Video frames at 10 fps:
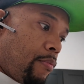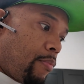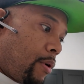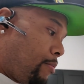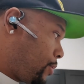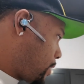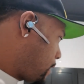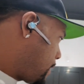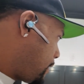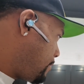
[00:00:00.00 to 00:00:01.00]
Pretty much I
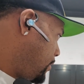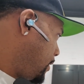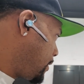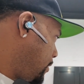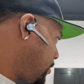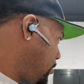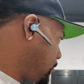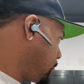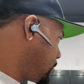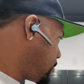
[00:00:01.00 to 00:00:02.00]
got everything else
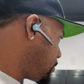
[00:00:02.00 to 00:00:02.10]
done.